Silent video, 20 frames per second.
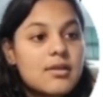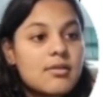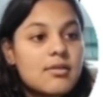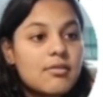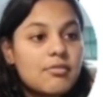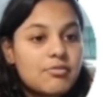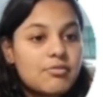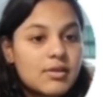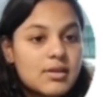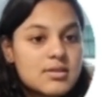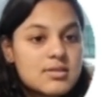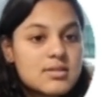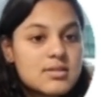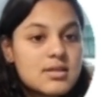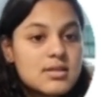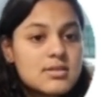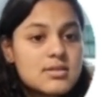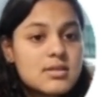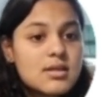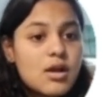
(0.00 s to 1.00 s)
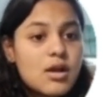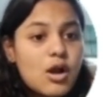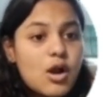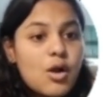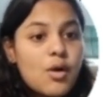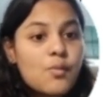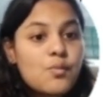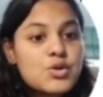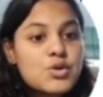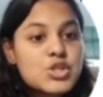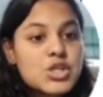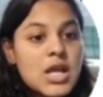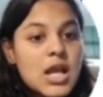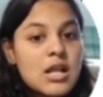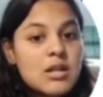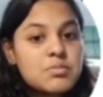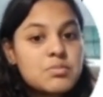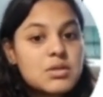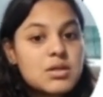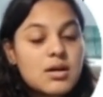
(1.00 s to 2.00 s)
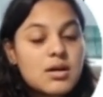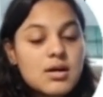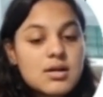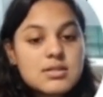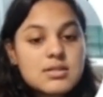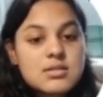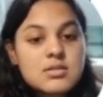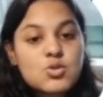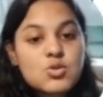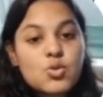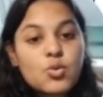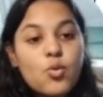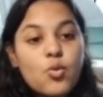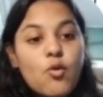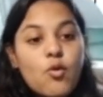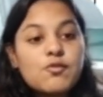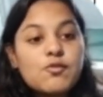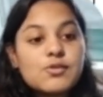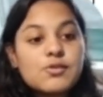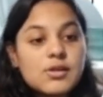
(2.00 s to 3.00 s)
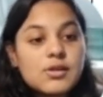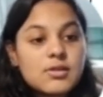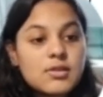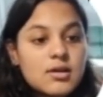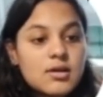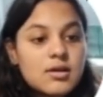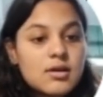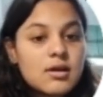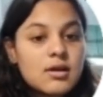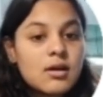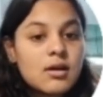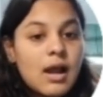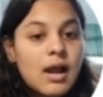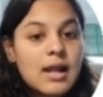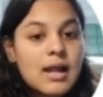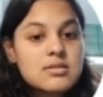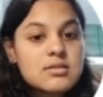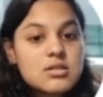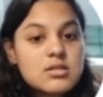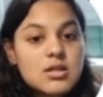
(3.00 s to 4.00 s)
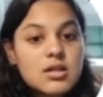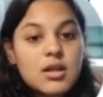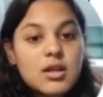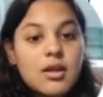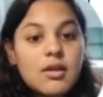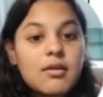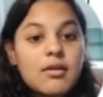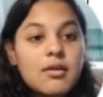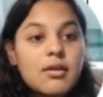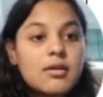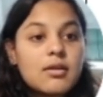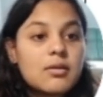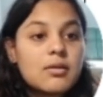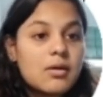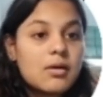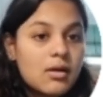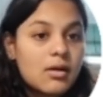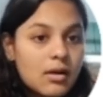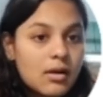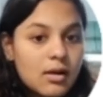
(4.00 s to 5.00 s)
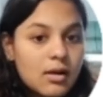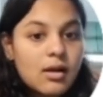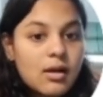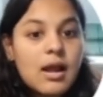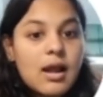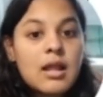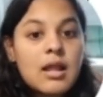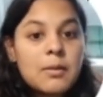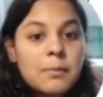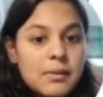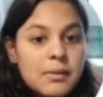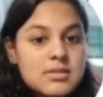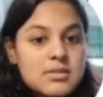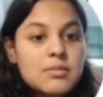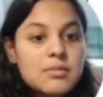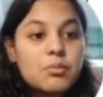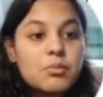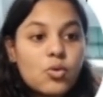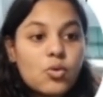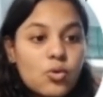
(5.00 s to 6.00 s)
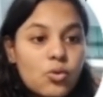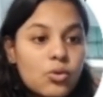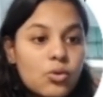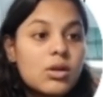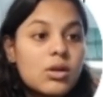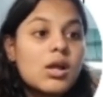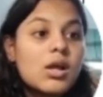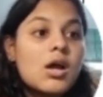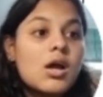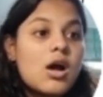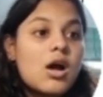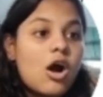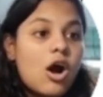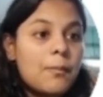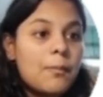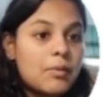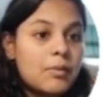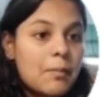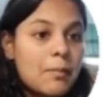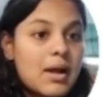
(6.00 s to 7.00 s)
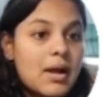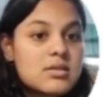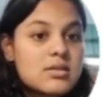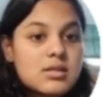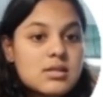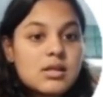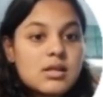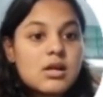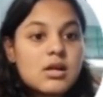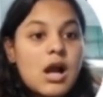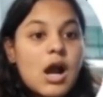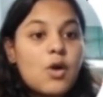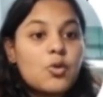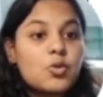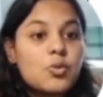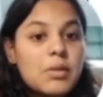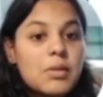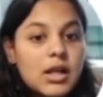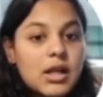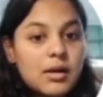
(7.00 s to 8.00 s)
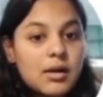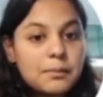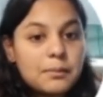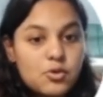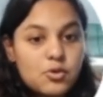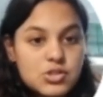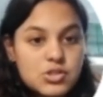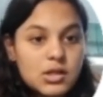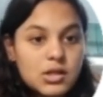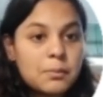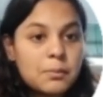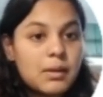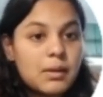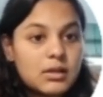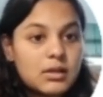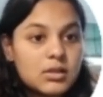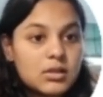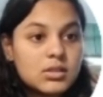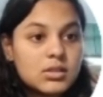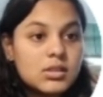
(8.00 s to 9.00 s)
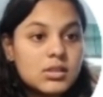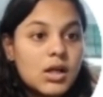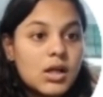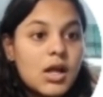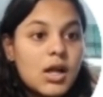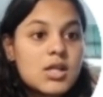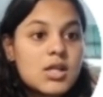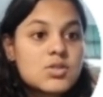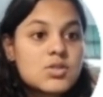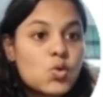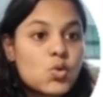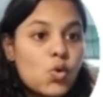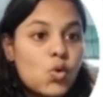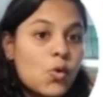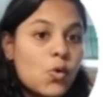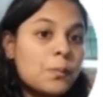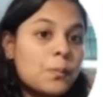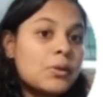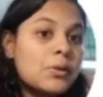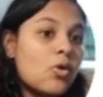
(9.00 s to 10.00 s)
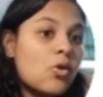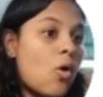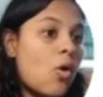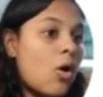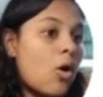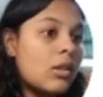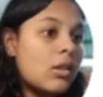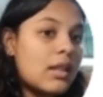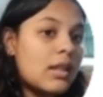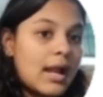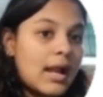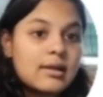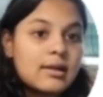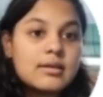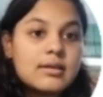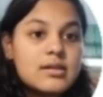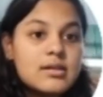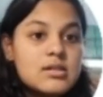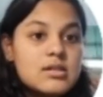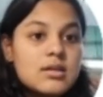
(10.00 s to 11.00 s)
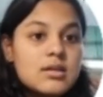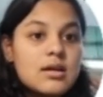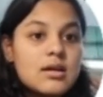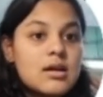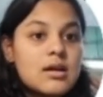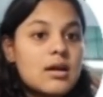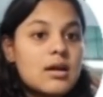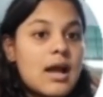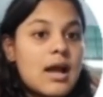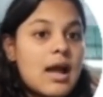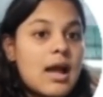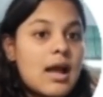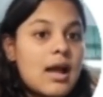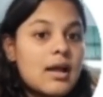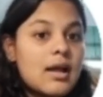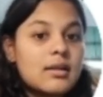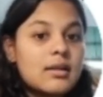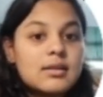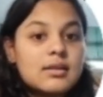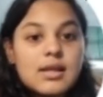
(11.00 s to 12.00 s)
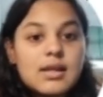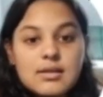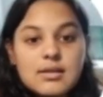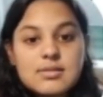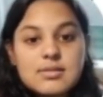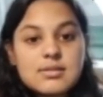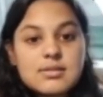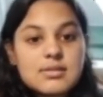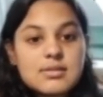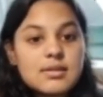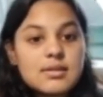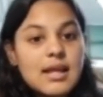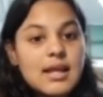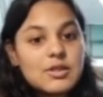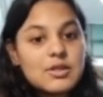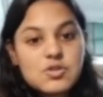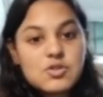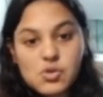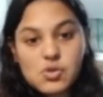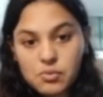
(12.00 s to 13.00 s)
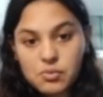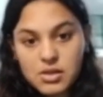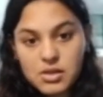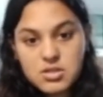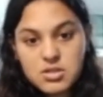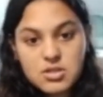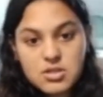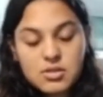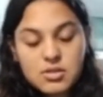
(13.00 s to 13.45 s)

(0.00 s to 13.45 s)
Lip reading: references which helped us to go further and study it, help us in more optimizing how to make our project better. So hope you all liked it, and yes, thank you so much.